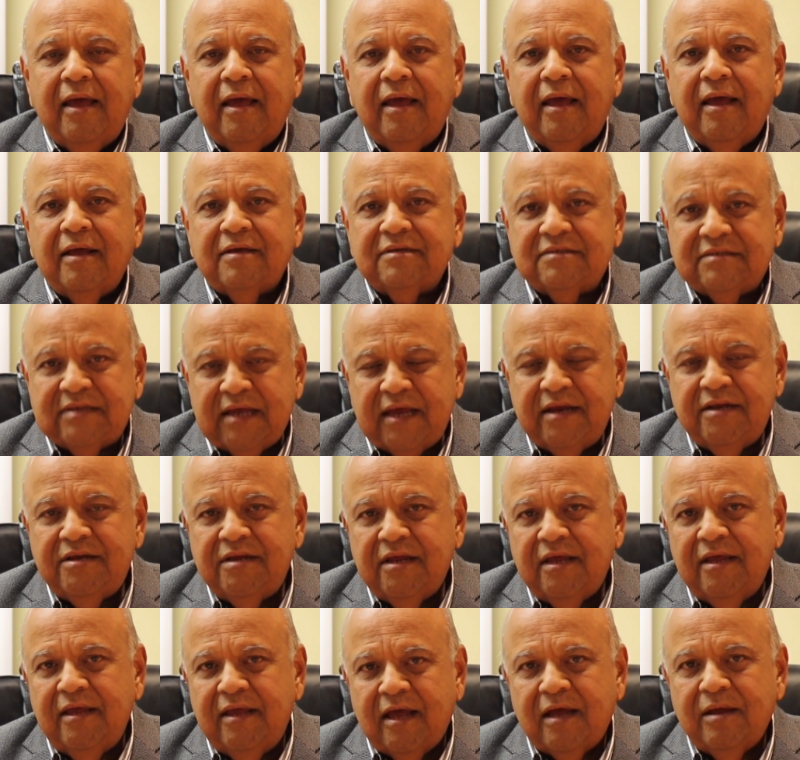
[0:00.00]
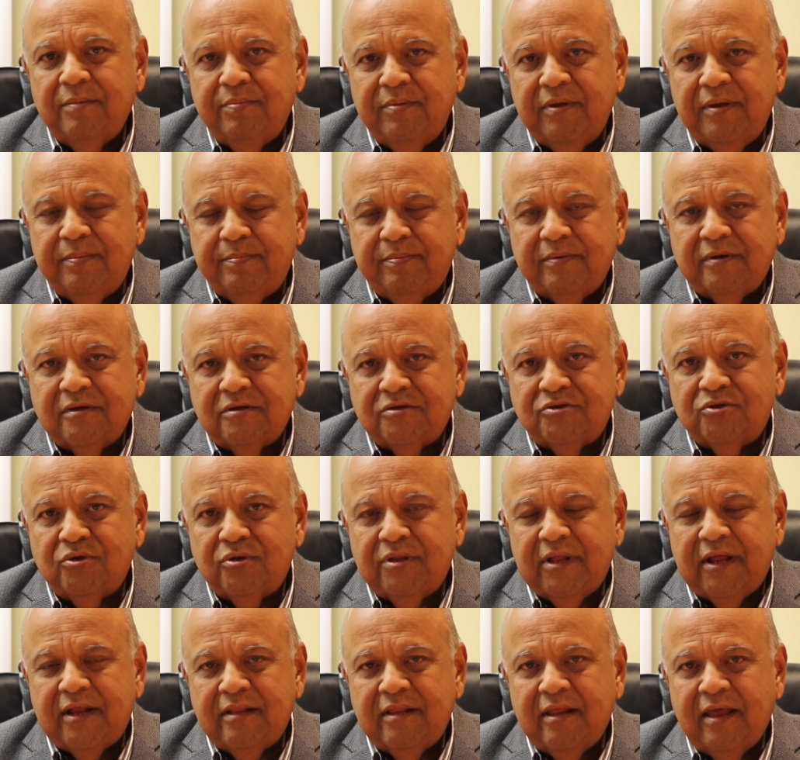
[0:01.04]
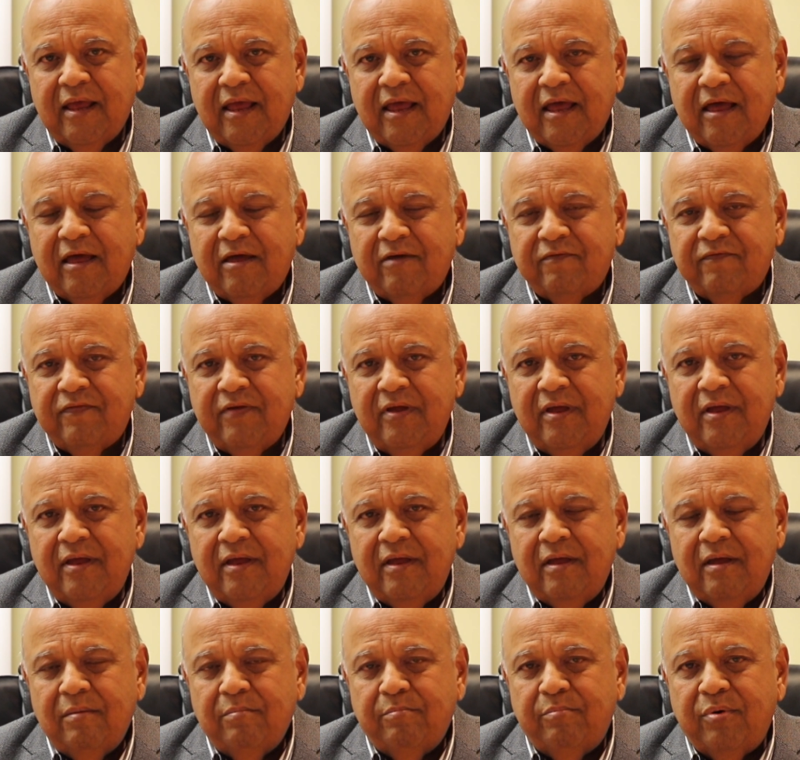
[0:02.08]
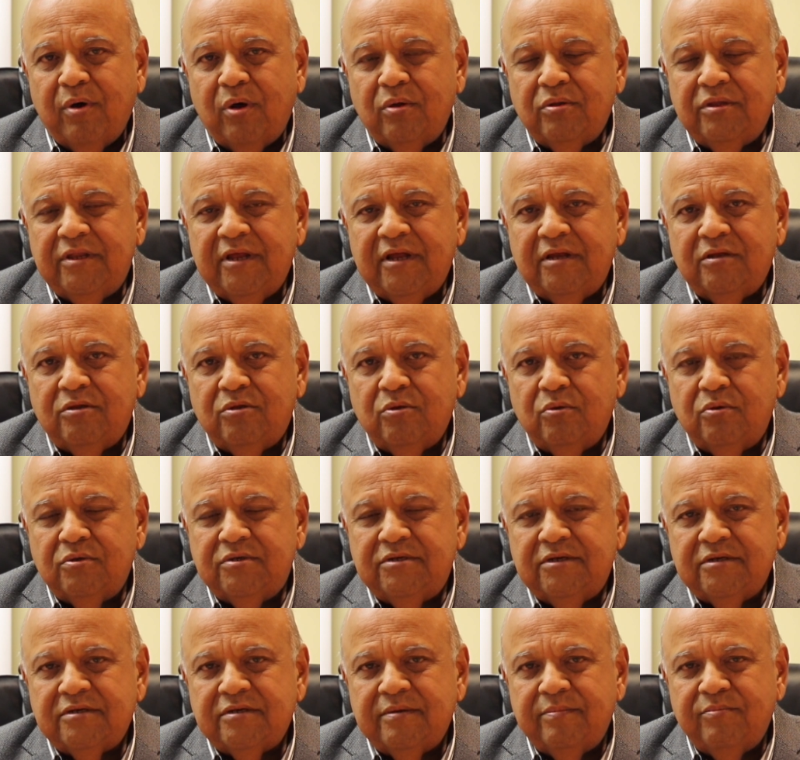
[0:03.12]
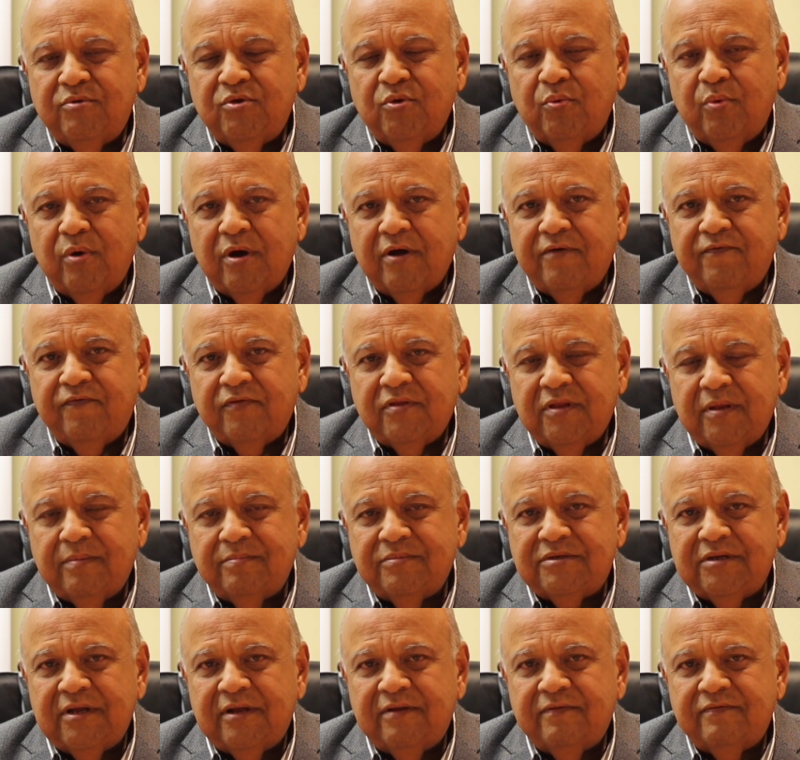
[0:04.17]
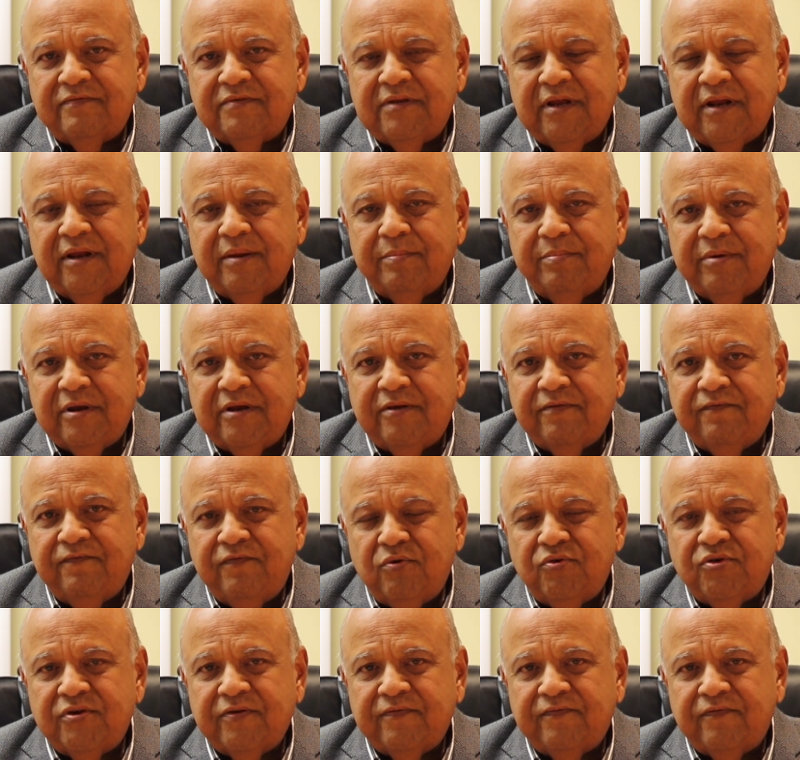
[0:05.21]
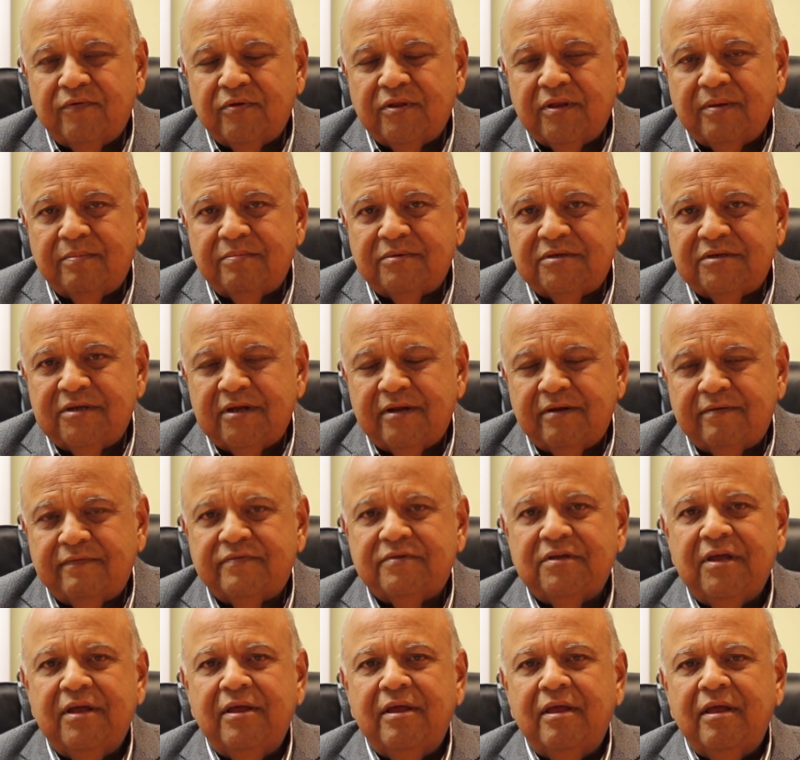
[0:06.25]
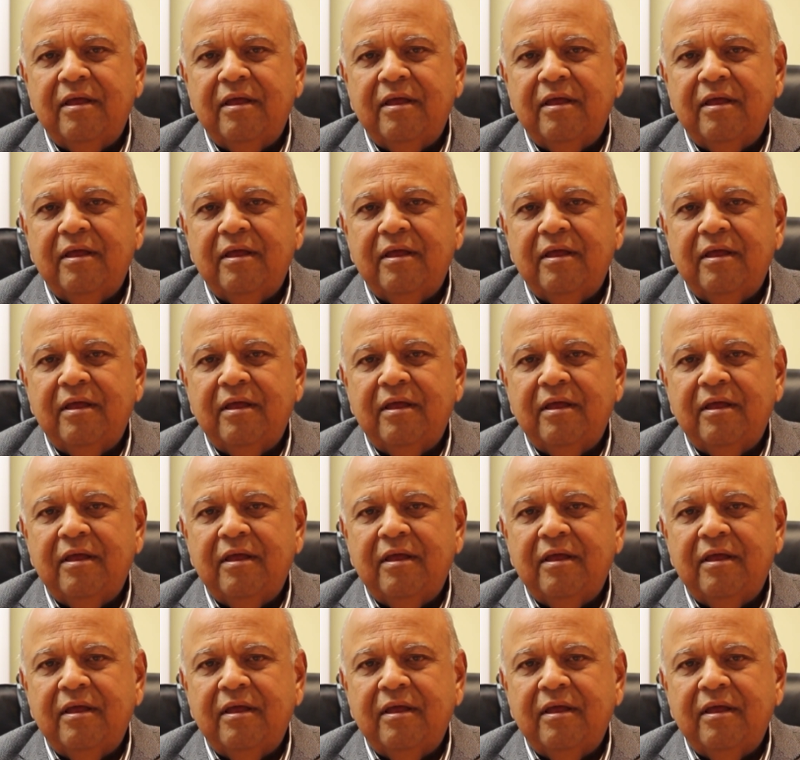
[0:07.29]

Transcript: exciting young people so that they have both the enthusiasm to work for themselves and a better future for themselves,